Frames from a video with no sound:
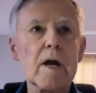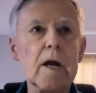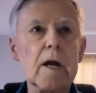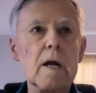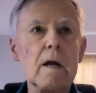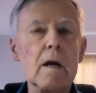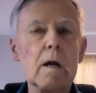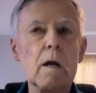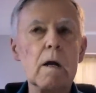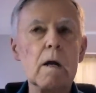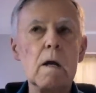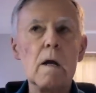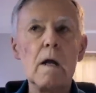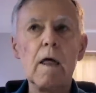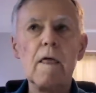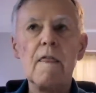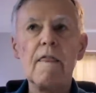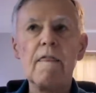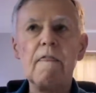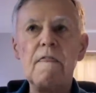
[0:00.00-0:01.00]
Okay?
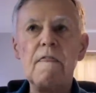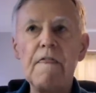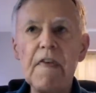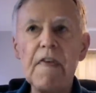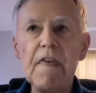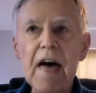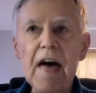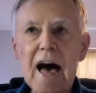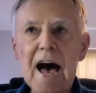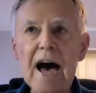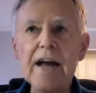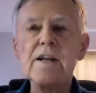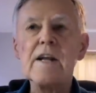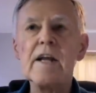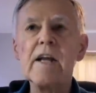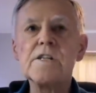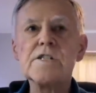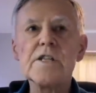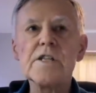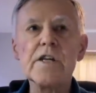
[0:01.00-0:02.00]

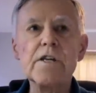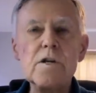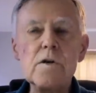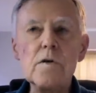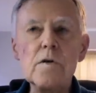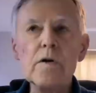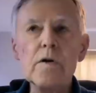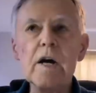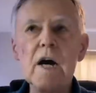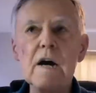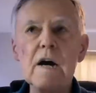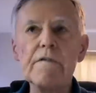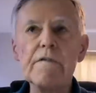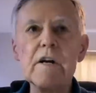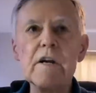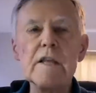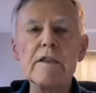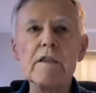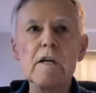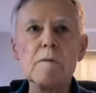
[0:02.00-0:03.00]
That is the new
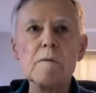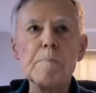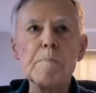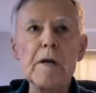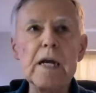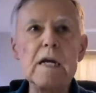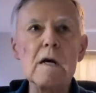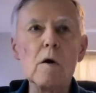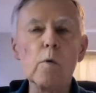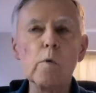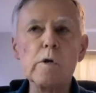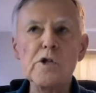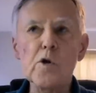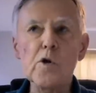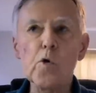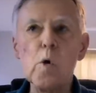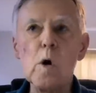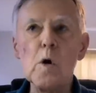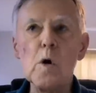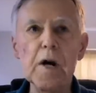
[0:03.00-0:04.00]
covenant that
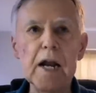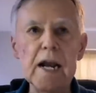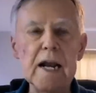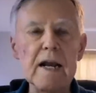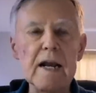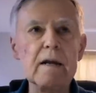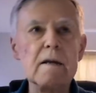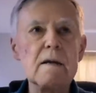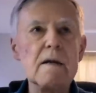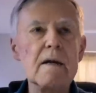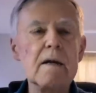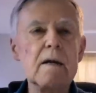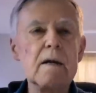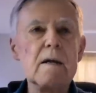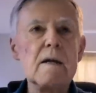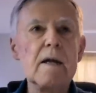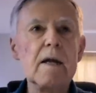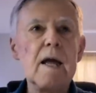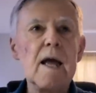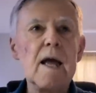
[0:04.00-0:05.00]
Peter was quoting
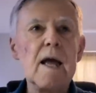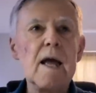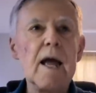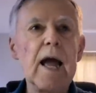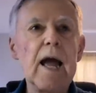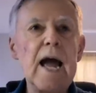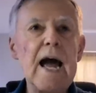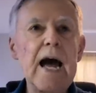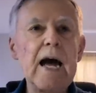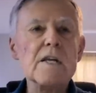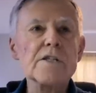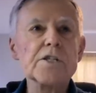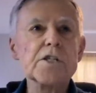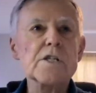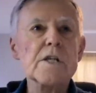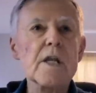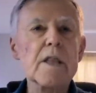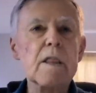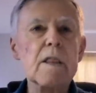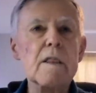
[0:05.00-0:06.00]

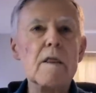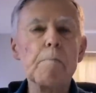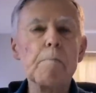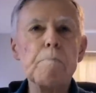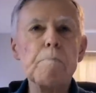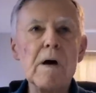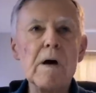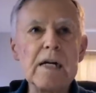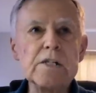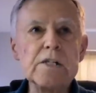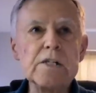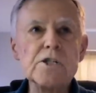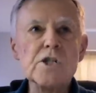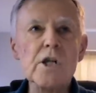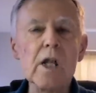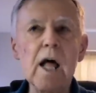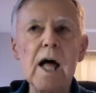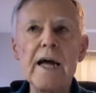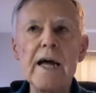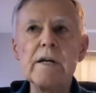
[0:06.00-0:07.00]
as the
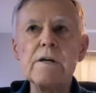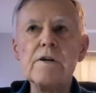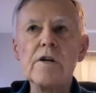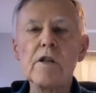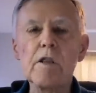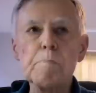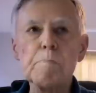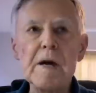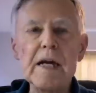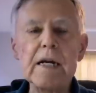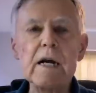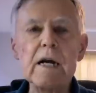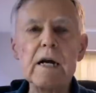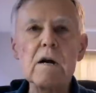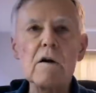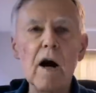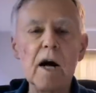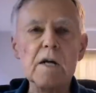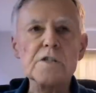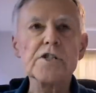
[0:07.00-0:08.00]
punchline to the
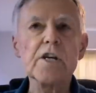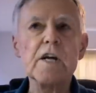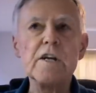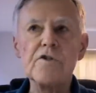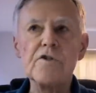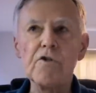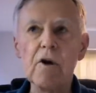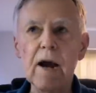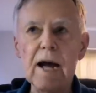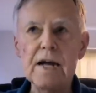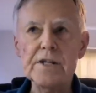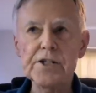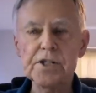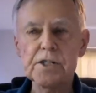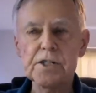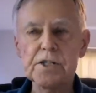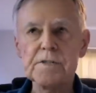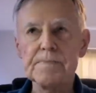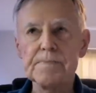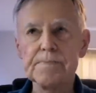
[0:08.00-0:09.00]
Pentecost
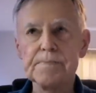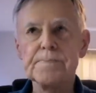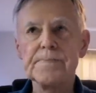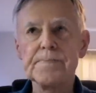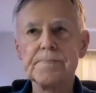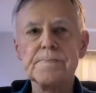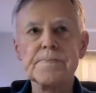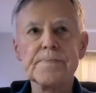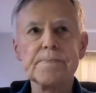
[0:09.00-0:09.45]
address.